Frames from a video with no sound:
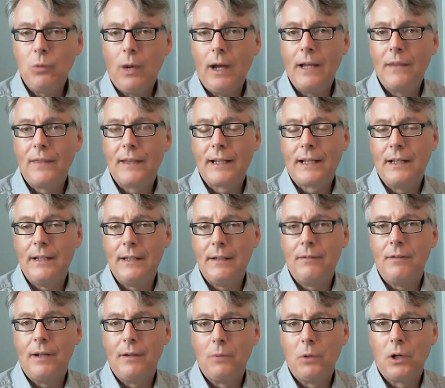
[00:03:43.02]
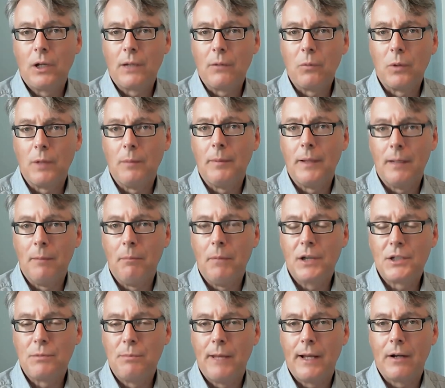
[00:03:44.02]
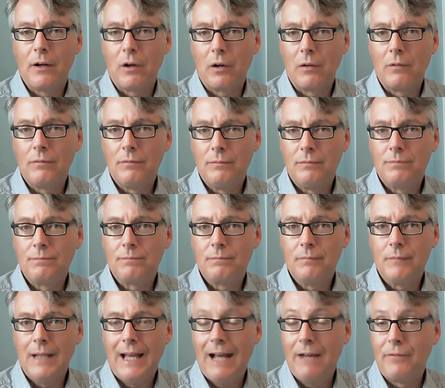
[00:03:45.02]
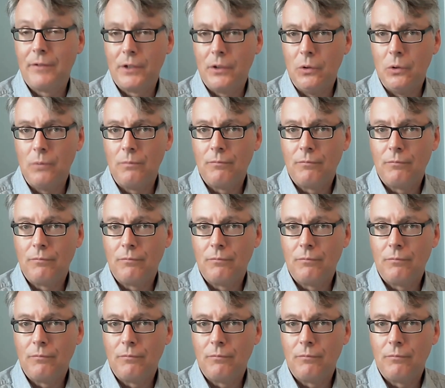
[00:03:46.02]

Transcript: why I think it, it really would have been a much better avenue